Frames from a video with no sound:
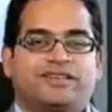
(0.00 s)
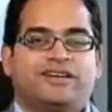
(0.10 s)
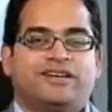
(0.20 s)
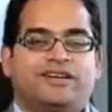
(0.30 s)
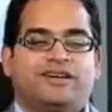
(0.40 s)

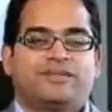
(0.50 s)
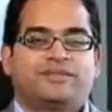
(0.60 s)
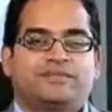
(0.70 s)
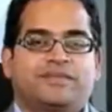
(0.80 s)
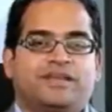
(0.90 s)

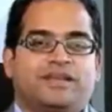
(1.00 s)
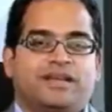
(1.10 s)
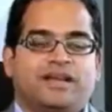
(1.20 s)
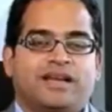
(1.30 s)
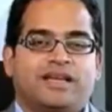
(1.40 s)
Um,
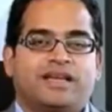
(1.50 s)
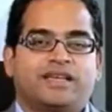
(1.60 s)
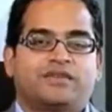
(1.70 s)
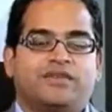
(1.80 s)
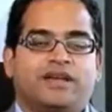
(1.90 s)
I like
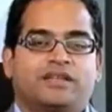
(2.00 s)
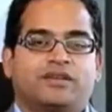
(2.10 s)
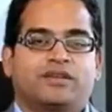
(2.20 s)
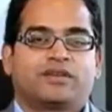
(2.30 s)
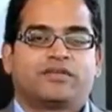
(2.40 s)
the fact that
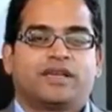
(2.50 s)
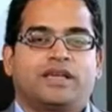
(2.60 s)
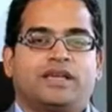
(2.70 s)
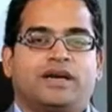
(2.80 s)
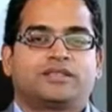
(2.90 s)
you're a very
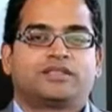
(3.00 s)
large